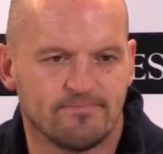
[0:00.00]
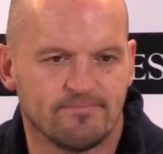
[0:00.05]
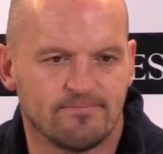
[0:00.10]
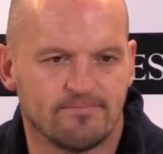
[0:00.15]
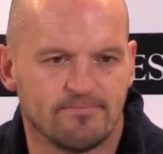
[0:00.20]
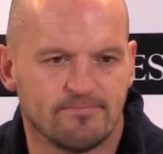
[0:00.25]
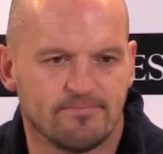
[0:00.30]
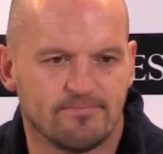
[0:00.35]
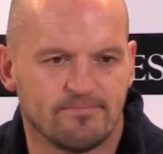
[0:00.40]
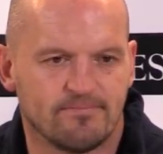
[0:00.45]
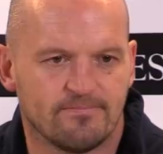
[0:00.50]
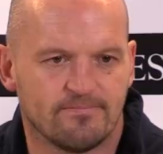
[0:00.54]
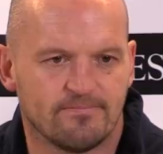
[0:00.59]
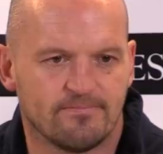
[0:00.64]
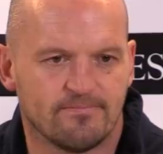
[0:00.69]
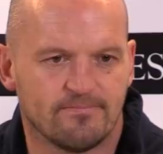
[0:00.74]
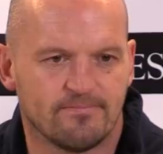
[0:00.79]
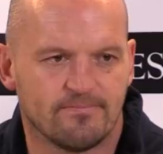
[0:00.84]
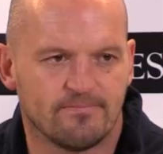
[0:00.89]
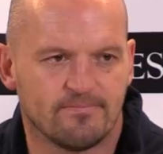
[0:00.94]

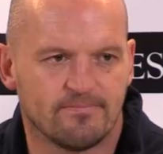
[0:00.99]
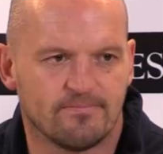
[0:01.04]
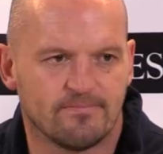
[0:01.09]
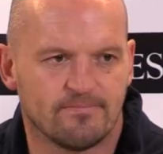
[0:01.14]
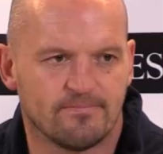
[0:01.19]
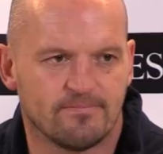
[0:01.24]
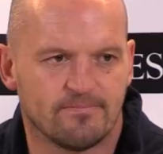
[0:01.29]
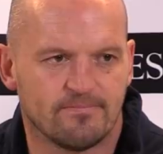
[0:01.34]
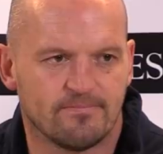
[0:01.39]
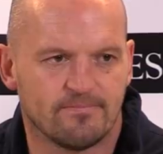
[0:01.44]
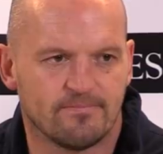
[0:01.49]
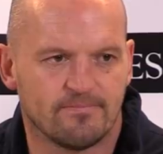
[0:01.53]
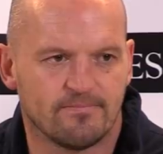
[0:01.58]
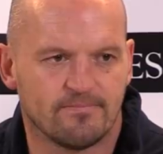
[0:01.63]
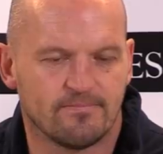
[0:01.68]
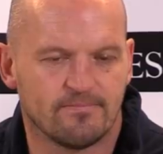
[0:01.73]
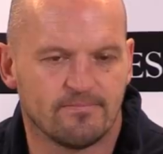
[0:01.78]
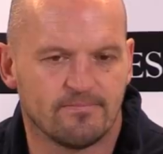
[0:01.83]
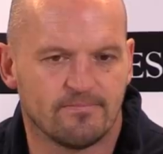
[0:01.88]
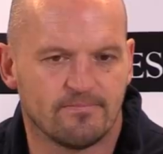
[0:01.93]

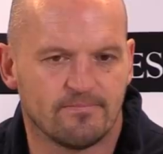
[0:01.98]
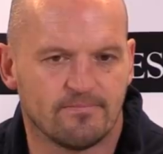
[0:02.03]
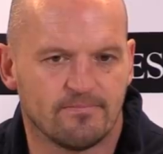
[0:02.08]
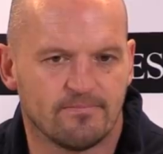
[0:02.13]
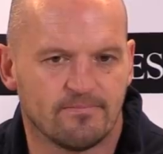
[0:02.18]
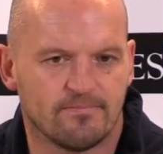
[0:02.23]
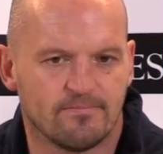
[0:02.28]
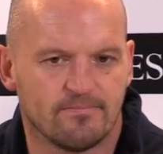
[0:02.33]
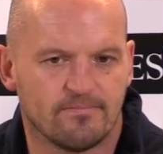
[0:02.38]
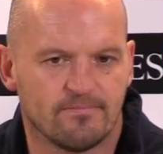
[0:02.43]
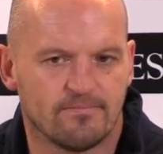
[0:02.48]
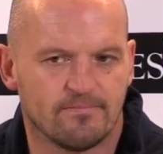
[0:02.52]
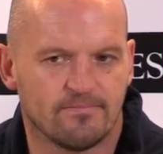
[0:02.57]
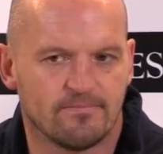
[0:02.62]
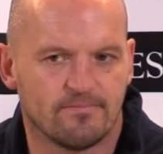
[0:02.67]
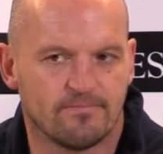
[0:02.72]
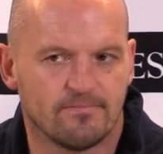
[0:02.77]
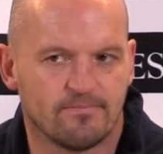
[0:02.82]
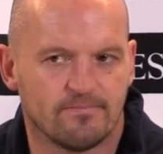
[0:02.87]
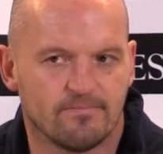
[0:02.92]

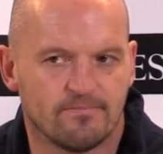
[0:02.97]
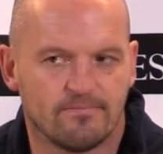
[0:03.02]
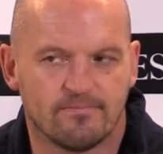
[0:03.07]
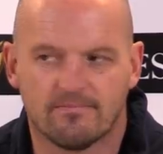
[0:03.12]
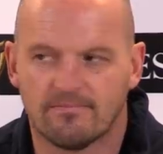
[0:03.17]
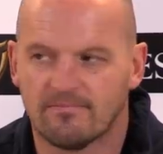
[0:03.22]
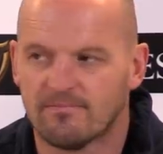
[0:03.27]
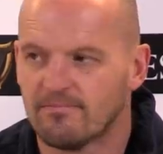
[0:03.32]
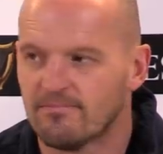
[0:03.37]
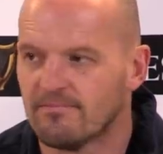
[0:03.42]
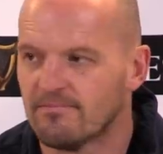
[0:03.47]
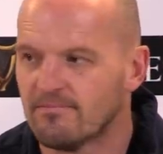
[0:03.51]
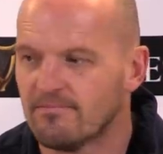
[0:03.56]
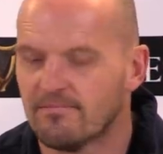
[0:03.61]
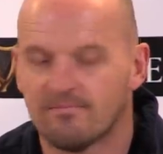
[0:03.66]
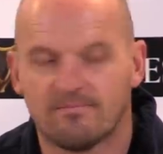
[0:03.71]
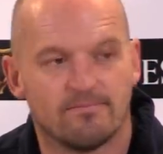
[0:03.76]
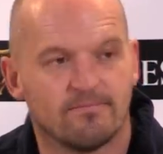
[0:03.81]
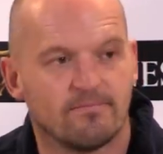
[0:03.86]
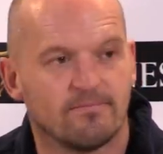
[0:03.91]

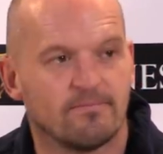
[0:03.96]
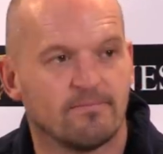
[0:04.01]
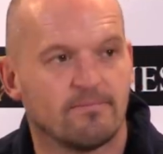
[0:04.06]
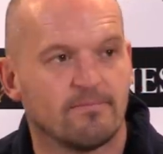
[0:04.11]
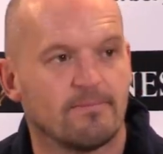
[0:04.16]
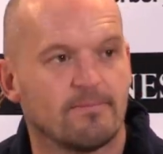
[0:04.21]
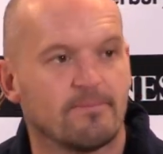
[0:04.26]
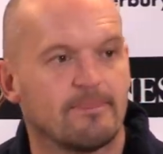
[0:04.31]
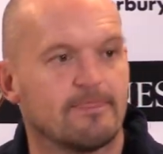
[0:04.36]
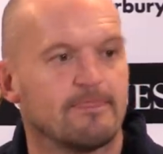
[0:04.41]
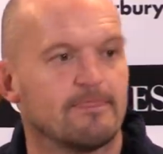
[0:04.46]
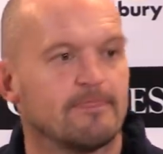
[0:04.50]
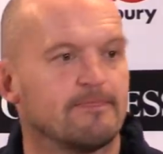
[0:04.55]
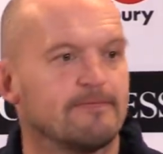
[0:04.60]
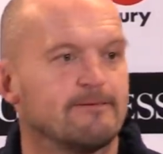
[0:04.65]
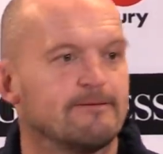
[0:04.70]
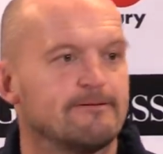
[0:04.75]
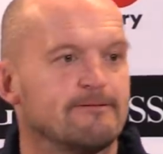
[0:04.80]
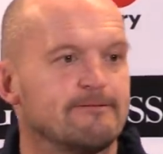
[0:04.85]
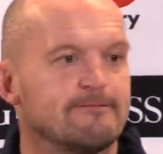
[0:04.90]

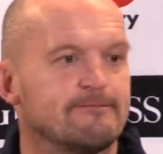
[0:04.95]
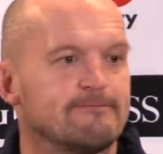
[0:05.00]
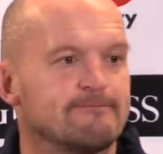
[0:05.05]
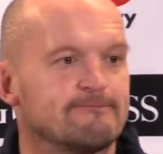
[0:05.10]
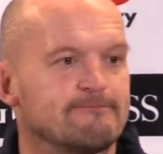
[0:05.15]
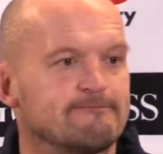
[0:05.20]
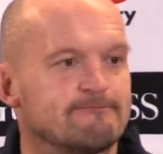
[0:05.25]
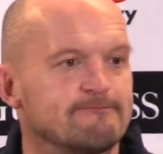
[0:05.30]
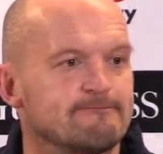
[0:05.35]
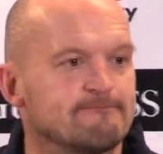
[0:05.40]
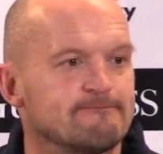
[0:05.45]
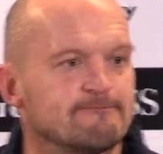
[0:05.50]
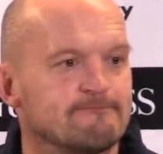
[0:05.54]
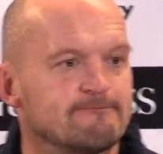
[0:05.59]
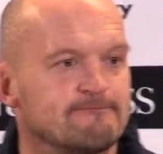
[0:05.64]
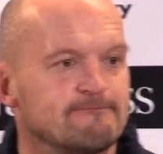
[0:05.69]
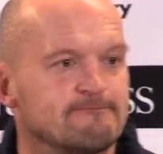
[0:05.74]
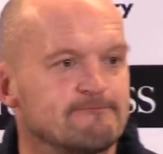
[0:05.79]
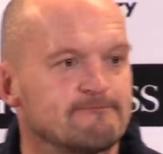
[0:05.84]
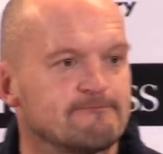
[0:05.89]

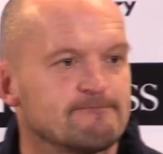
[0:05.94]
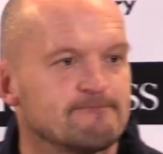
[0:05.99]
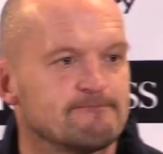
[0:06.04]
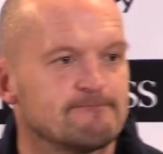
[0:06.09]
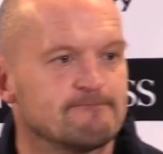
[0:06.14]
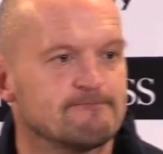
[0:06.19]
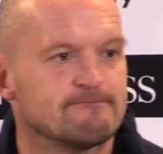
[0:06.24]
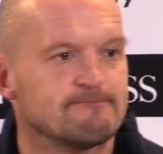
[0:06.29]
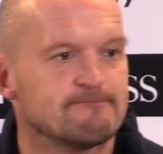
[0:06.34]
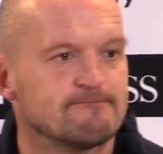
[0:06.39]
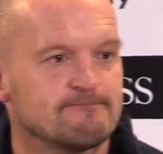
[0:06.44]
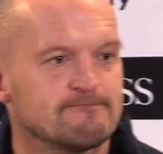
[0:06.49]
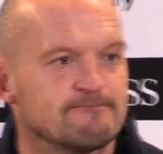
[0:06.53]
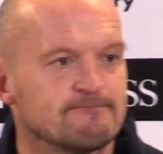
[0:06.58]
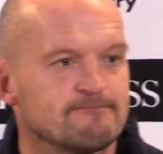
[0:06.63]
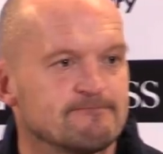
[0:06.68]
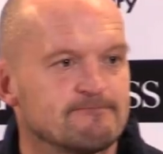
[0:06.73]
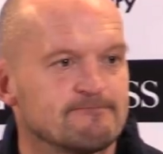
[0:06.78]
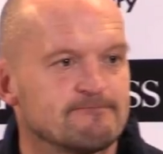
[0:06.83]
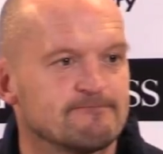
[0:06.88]

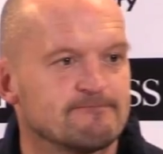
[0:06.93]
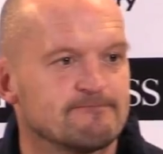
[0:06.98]
(no one is talking)